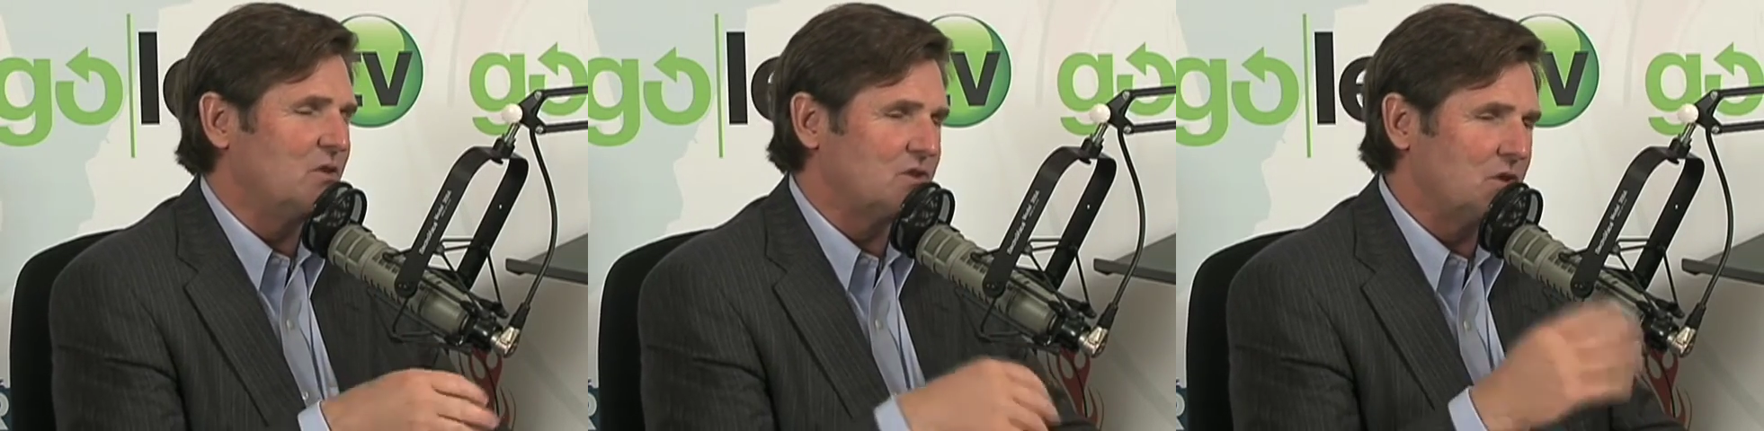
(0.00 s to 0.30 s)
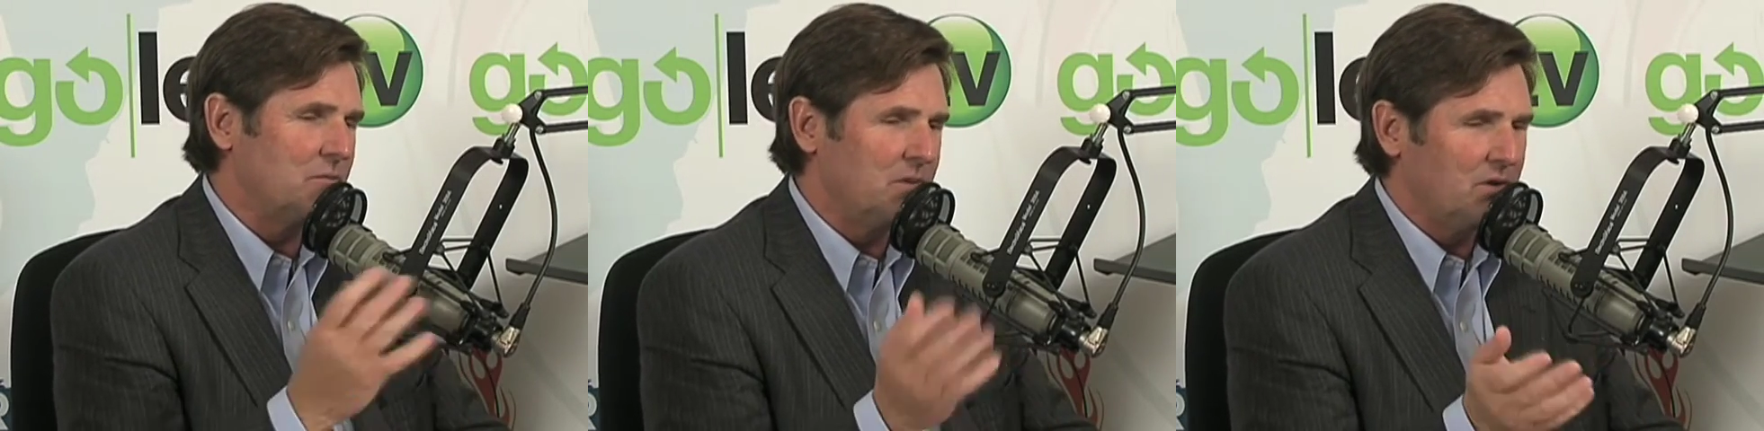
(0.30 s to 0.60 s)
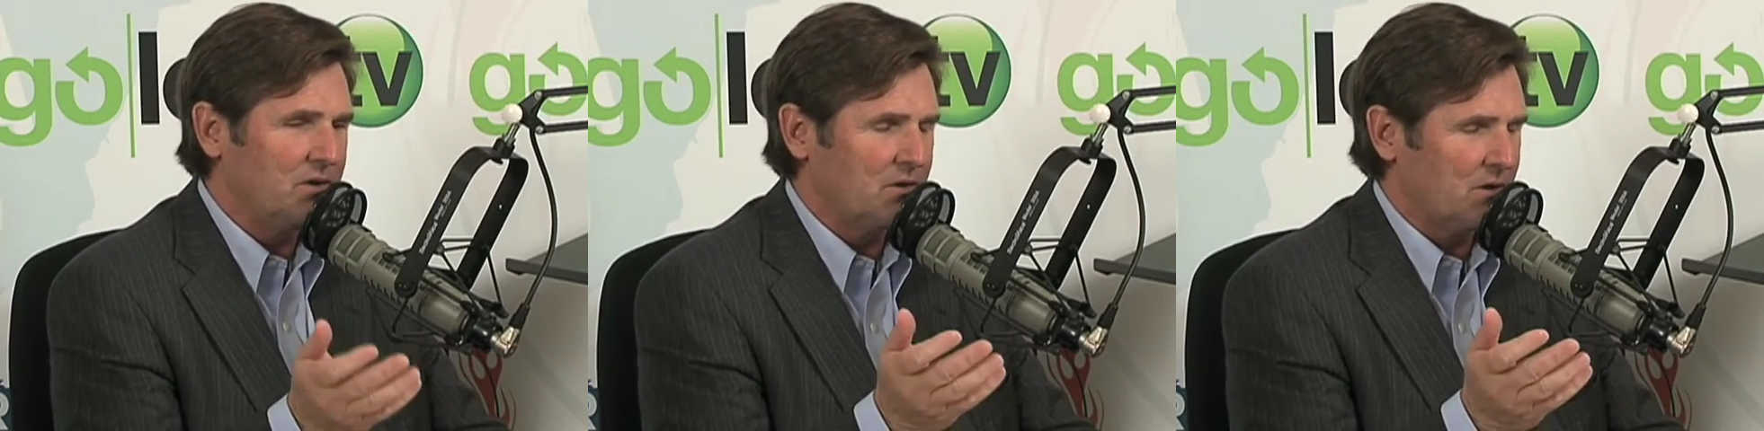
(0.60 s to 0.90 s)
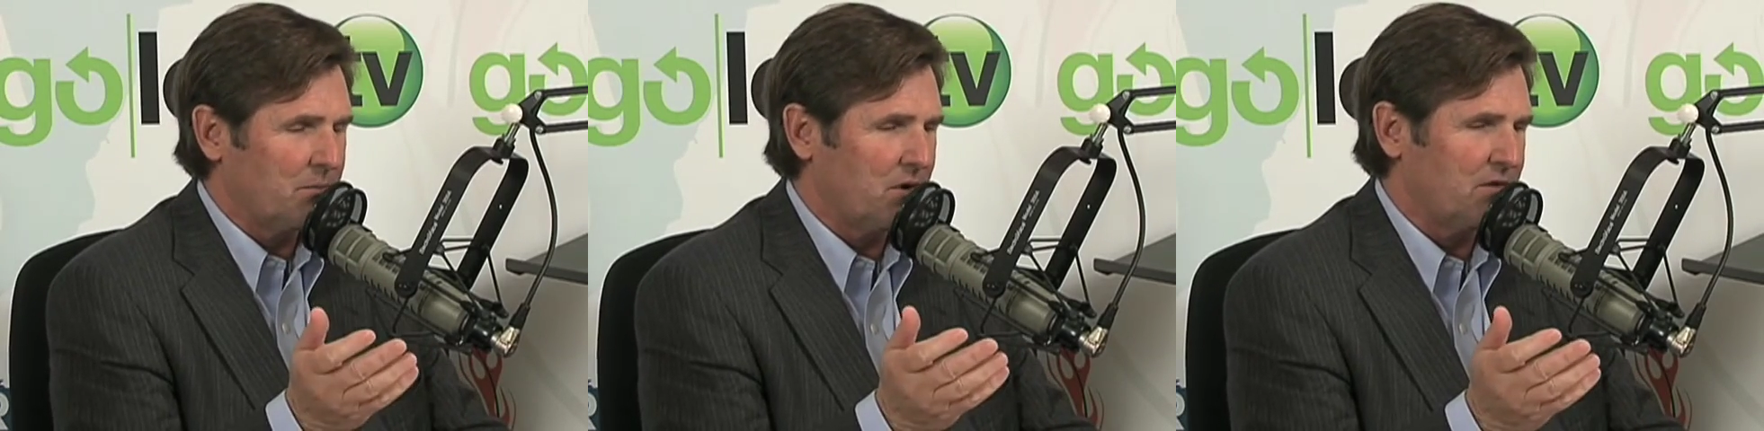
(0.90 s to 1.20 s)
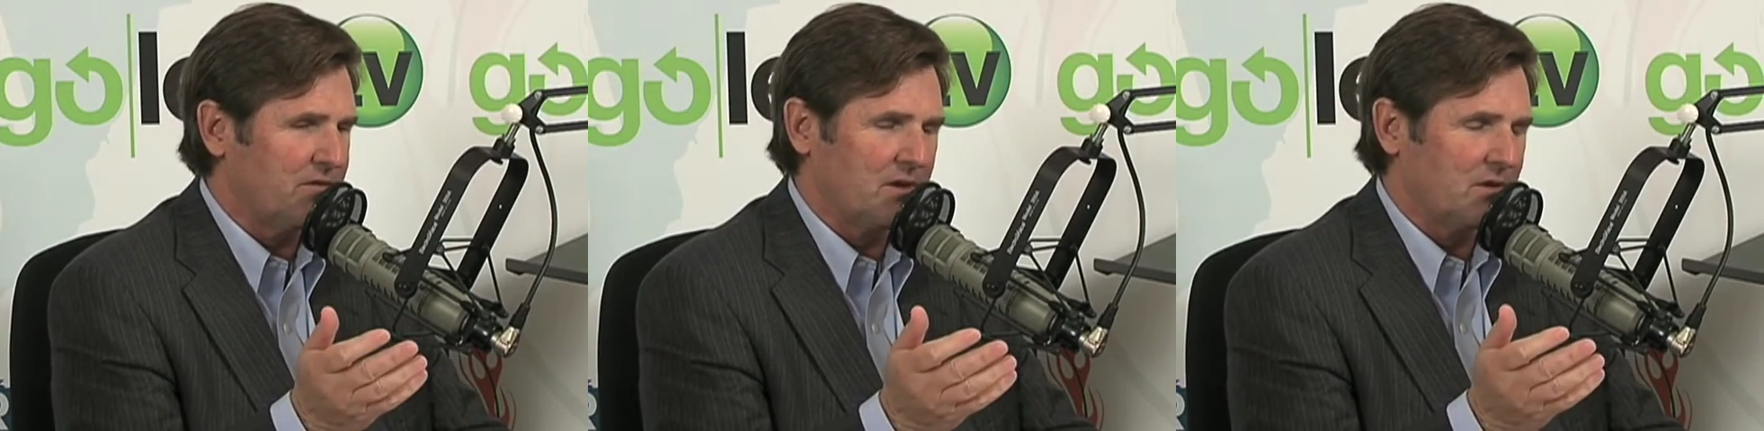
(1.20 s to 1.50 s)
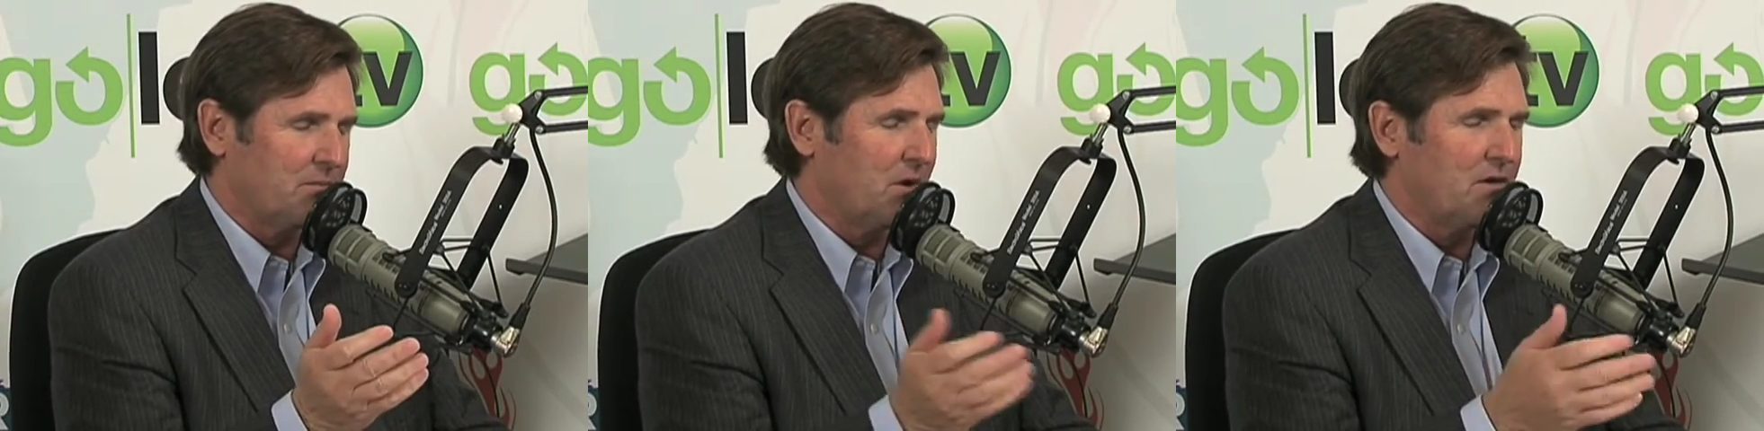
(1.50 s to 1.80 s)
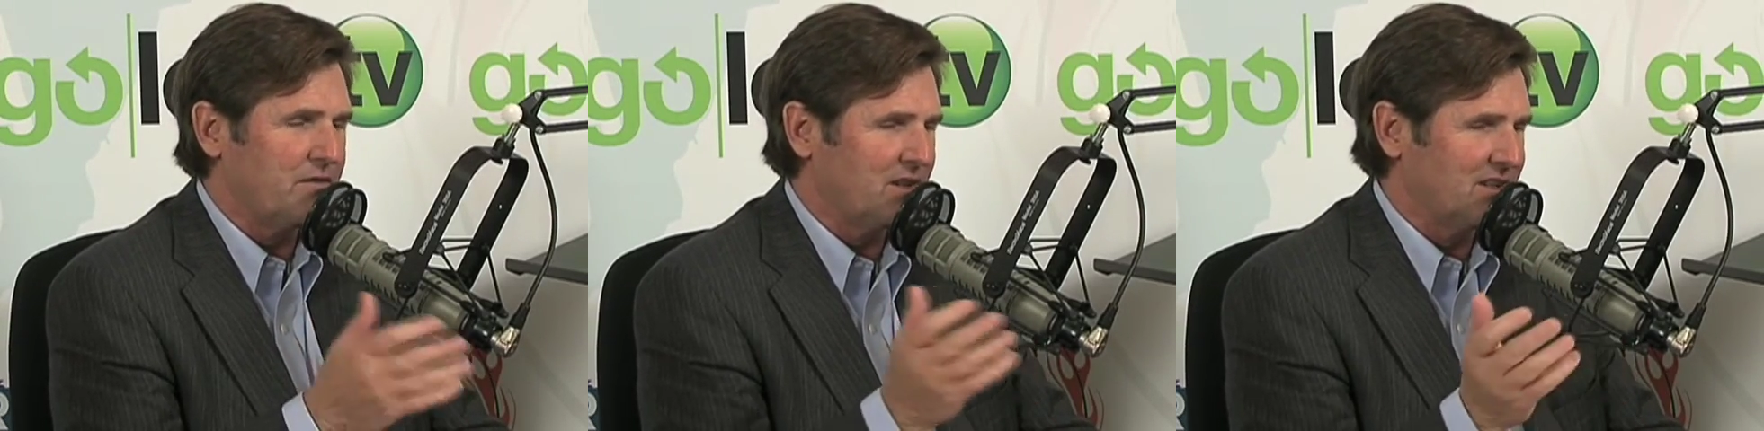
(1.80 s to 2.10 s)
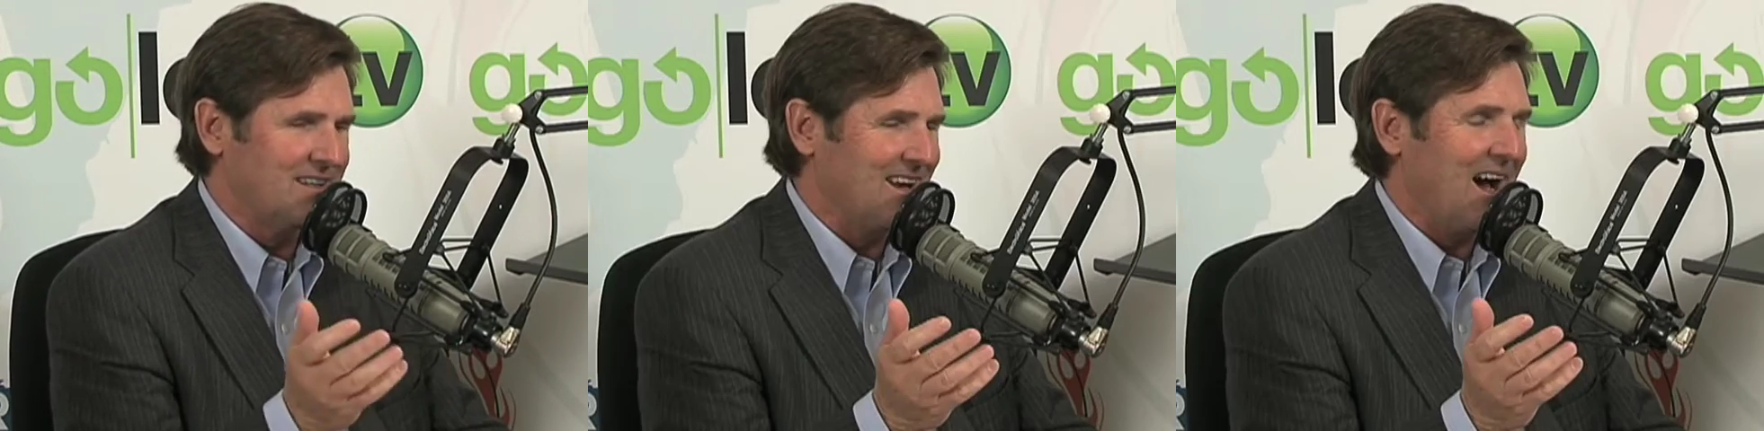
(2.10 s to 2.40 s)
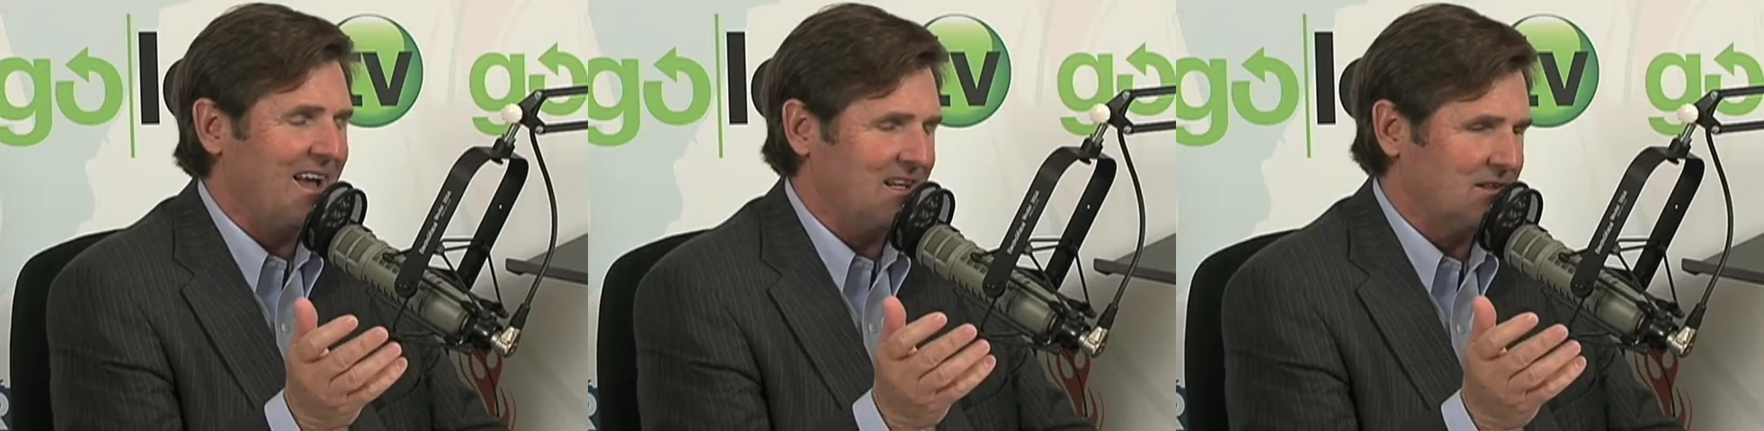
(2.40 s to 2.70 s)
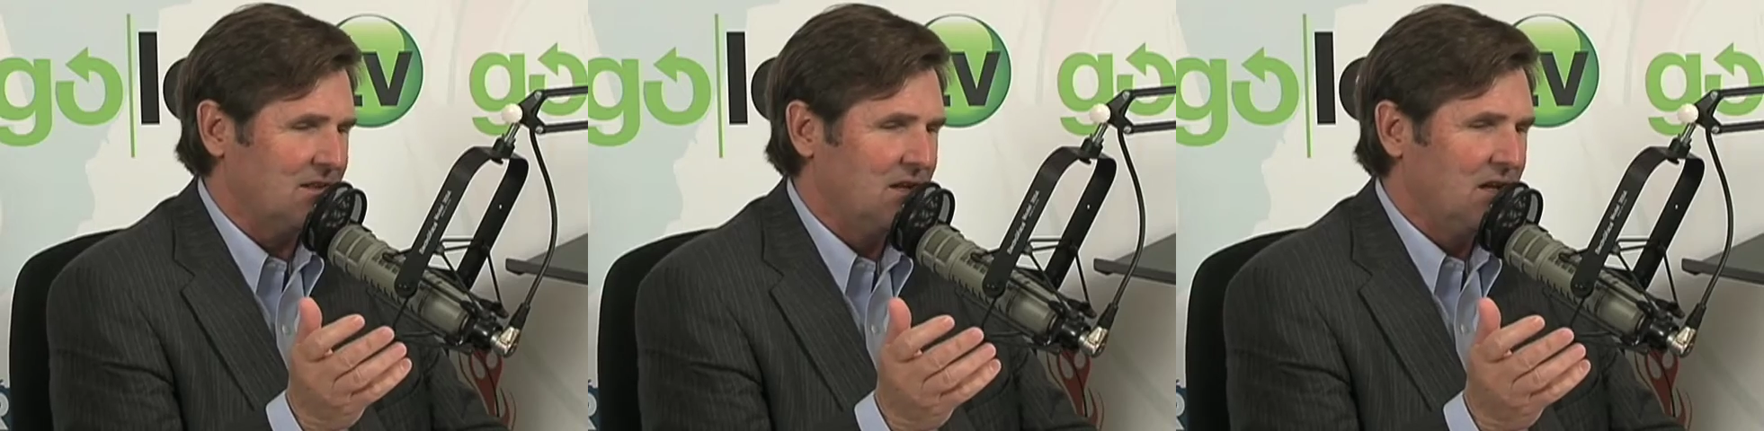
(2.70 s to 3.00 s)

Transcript: do 2 million on a perfect night.